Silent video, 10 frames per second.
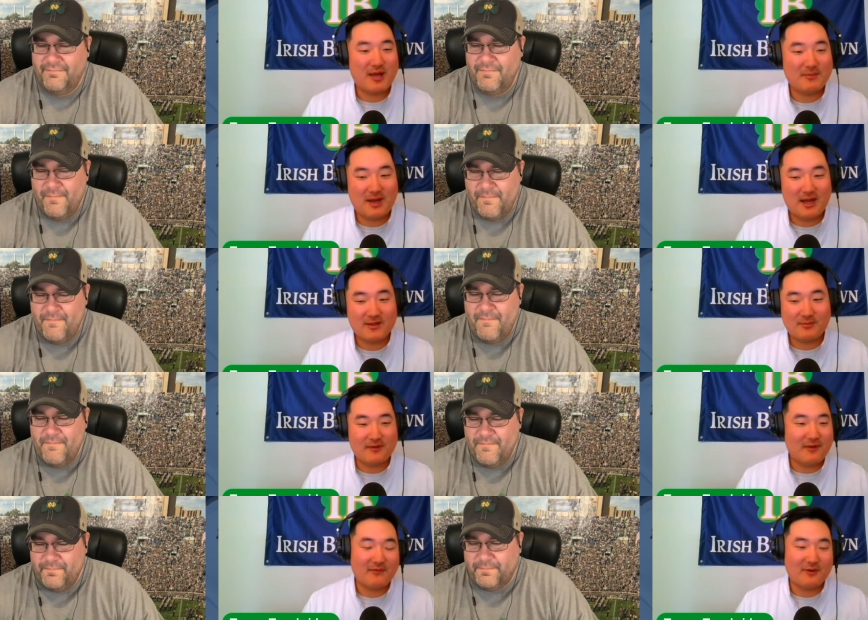Speaker 1: game day. It's
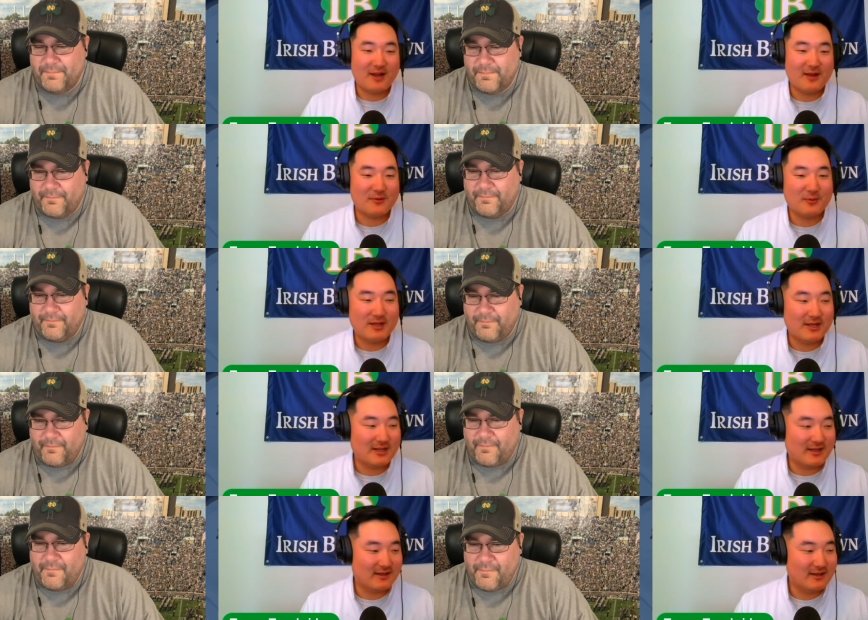my favorite day of the
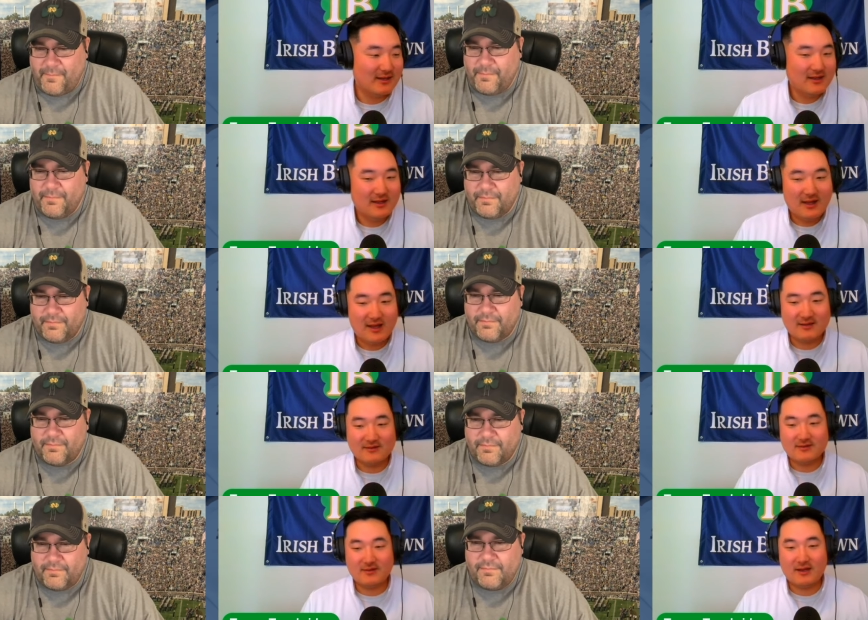week.
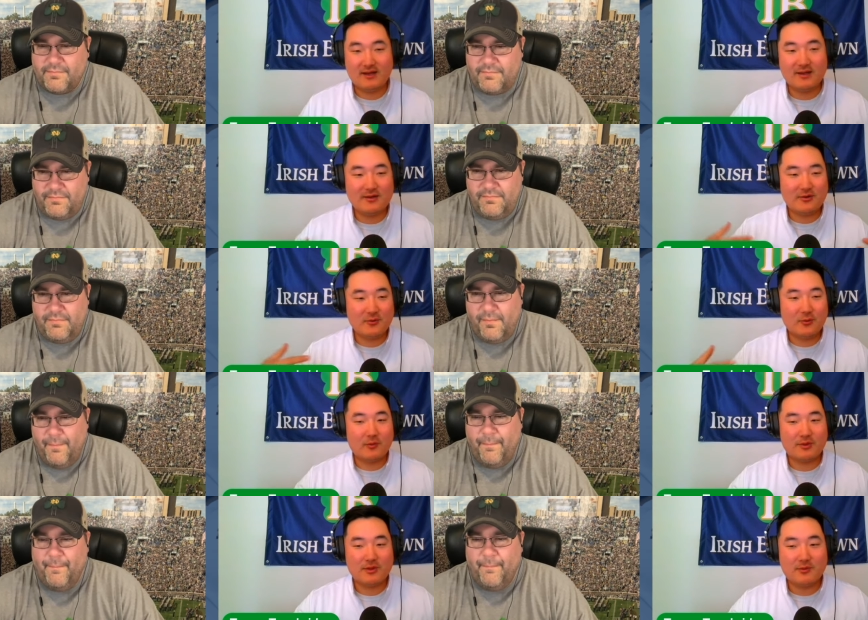And getting to do
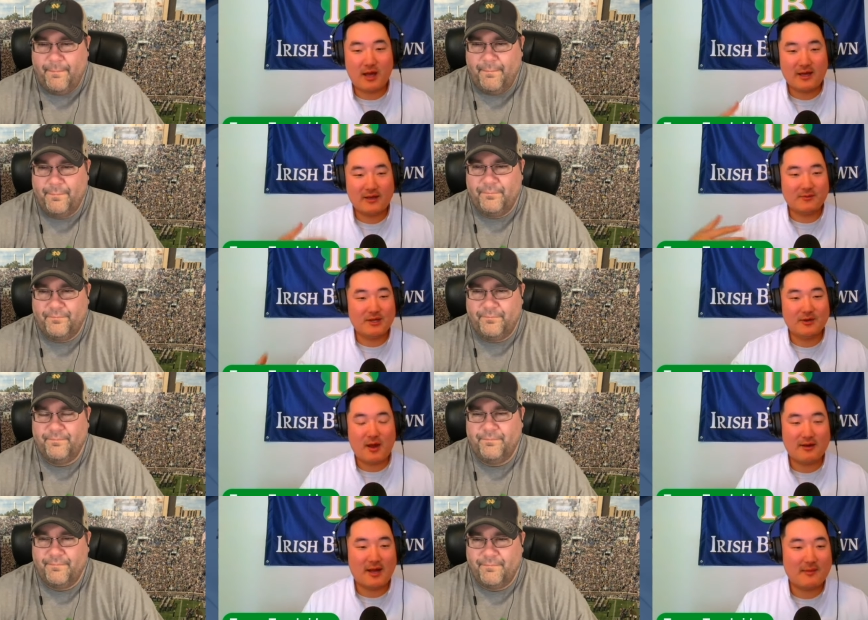work with you guys and being
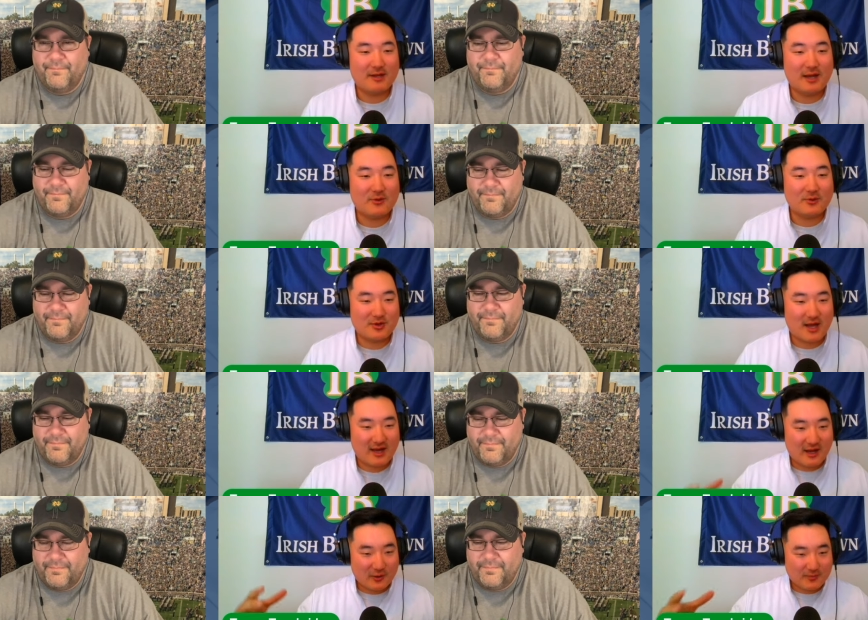around IB Nation just kind
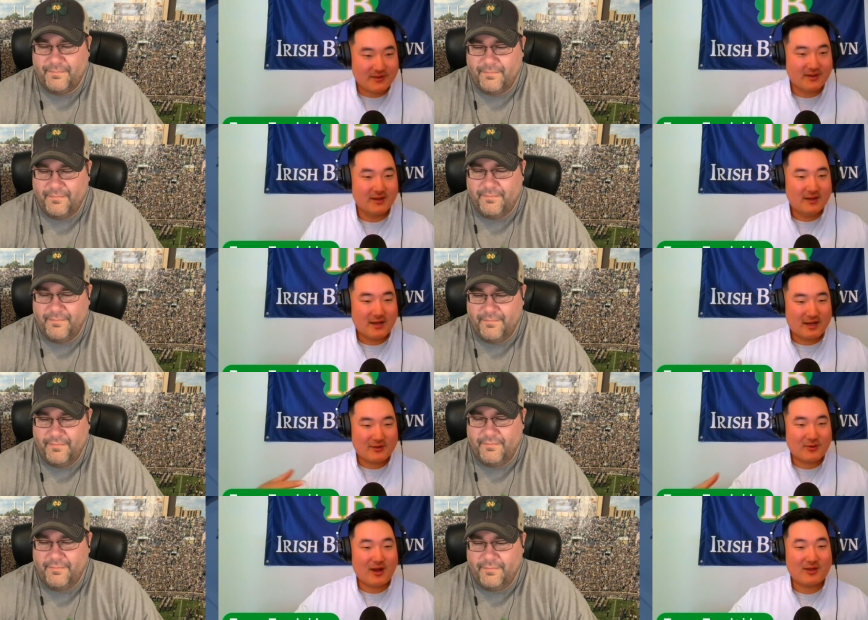of helps
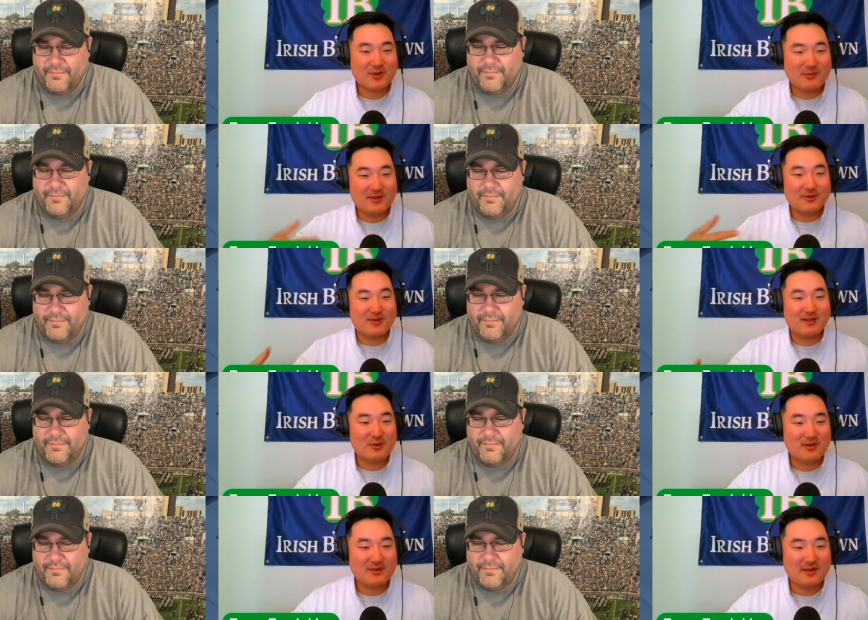scratch some of those
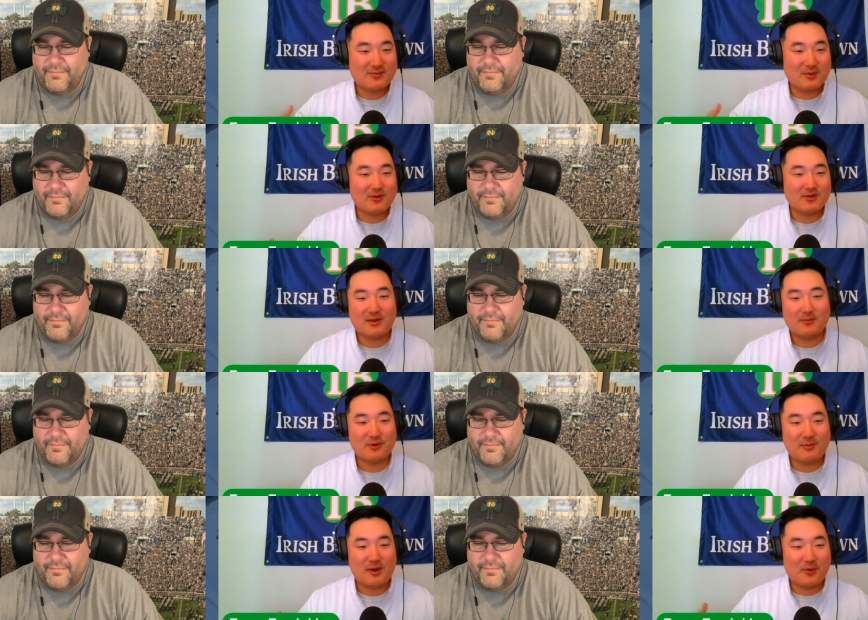itches. As much as I'm
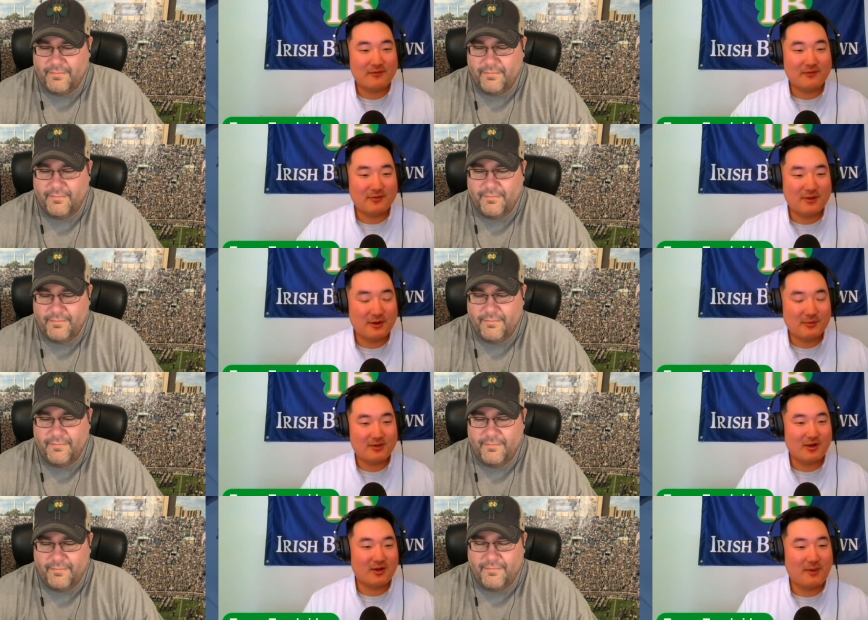sure my wife loves to hear me
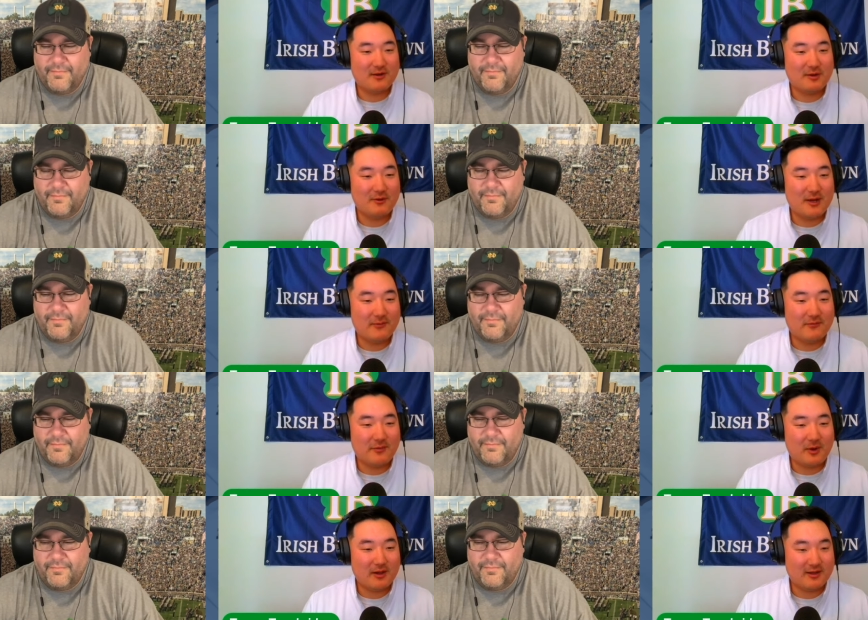talk about Notre Dame
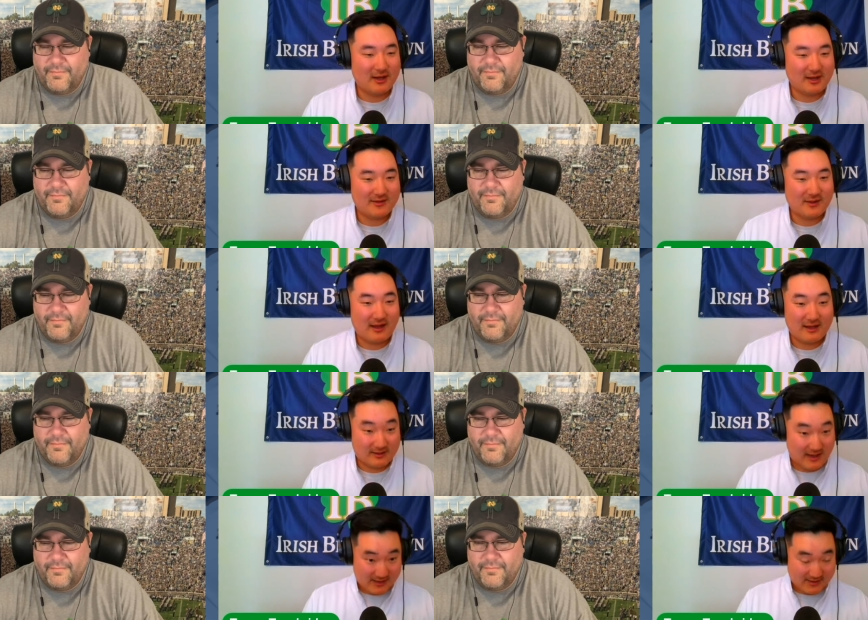football ad
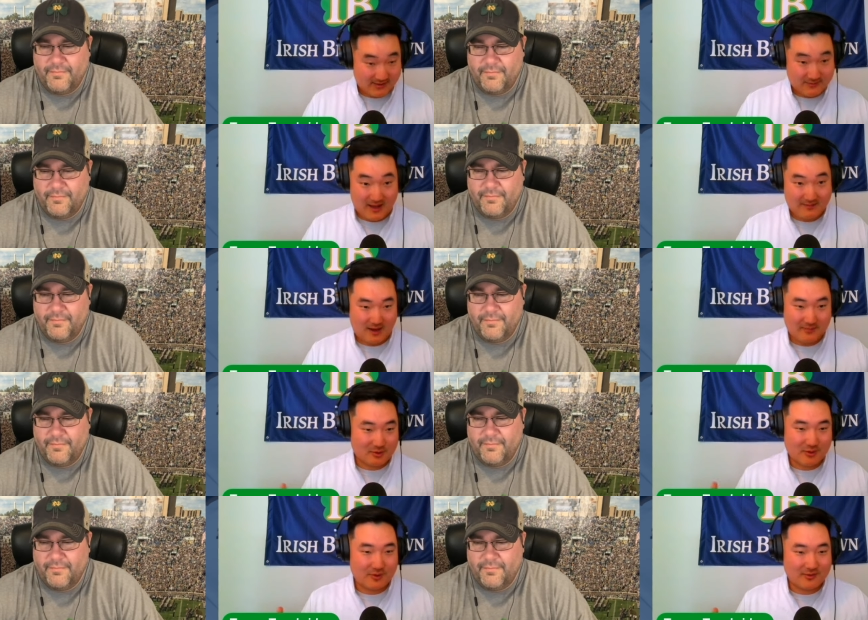nauseum, I'm
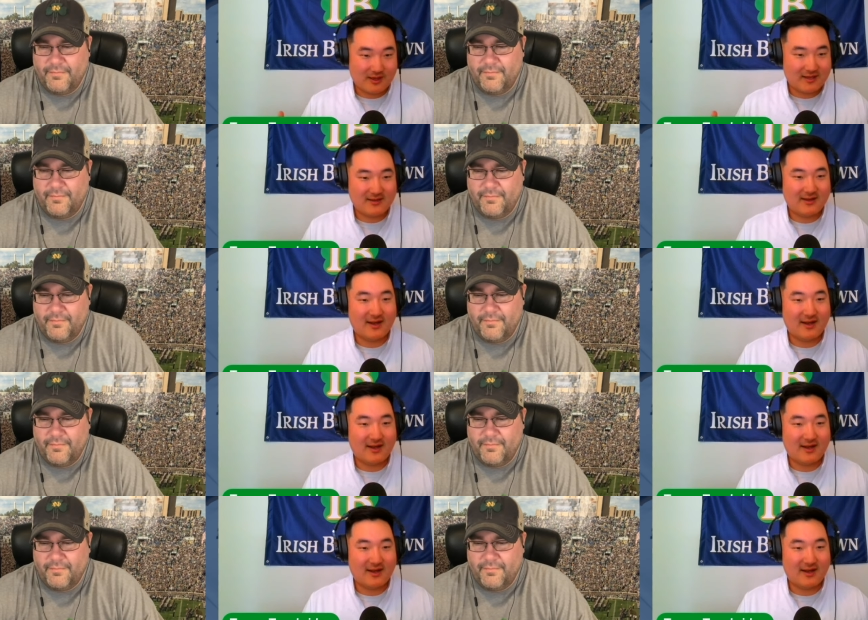sure that